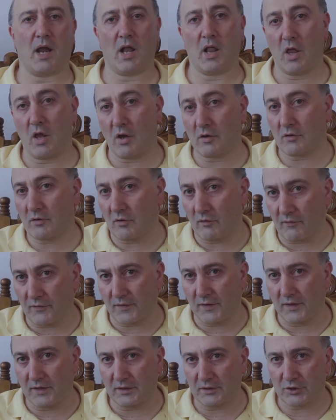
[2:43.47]
a lot of
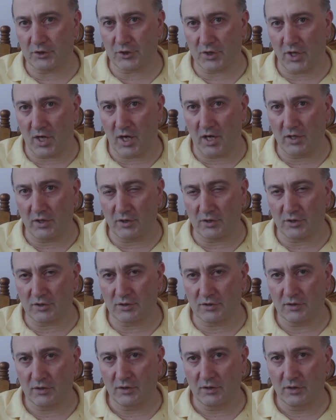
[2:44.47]
things
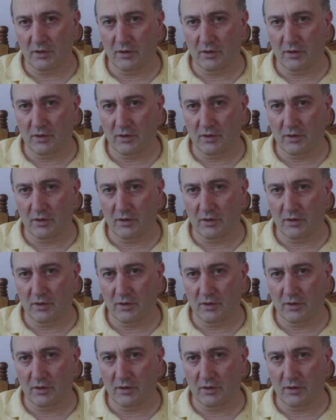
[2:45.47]
changed